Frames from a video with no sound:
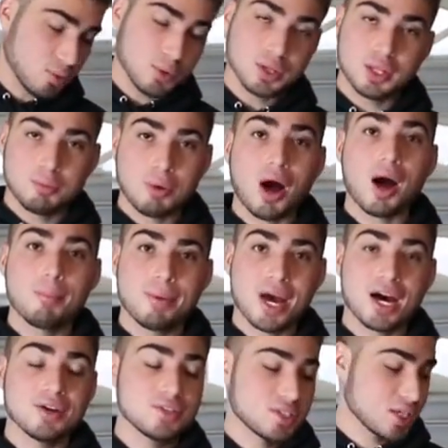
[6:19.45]
really pop
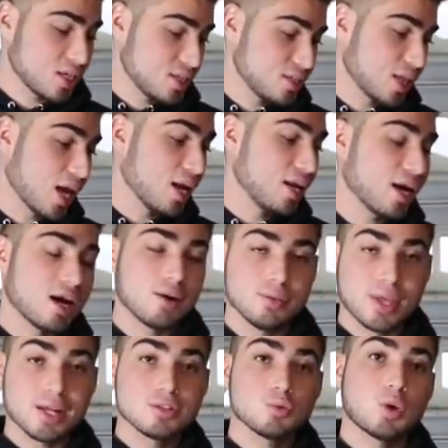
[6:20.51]
out, it's gonna stand out,
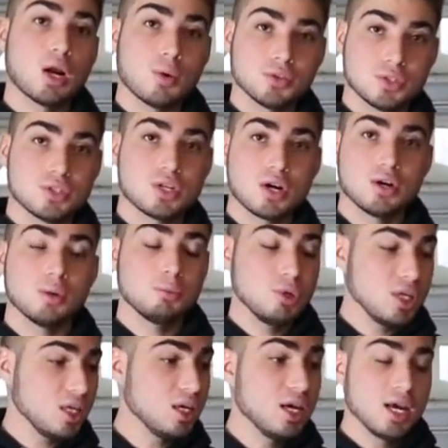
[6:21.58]
and that's what I want this car to
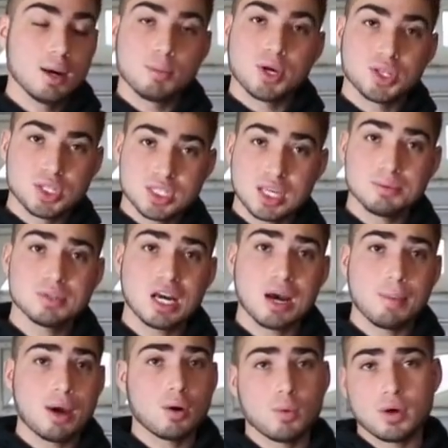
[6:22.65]
be. But at the same
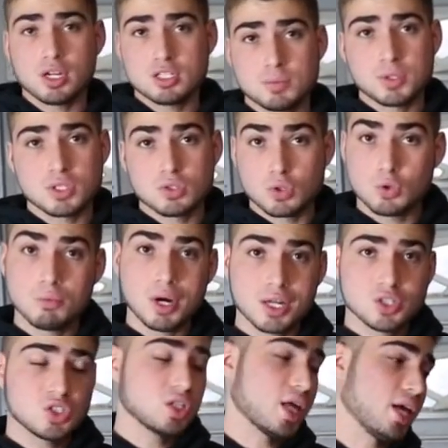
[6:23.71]
time, I don't want it to be too
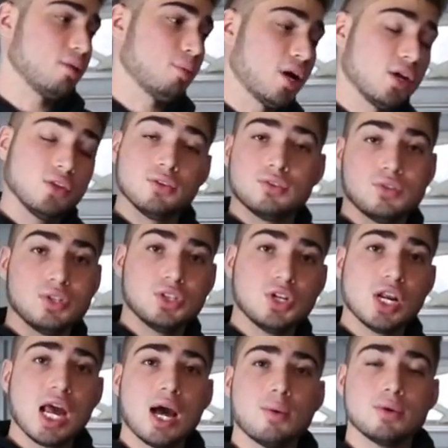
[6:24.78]
much like my other
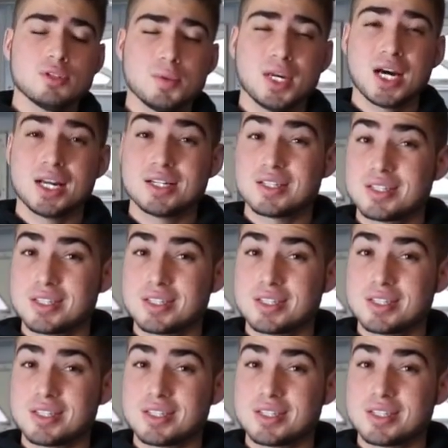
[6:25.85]
330, I want it to be kind of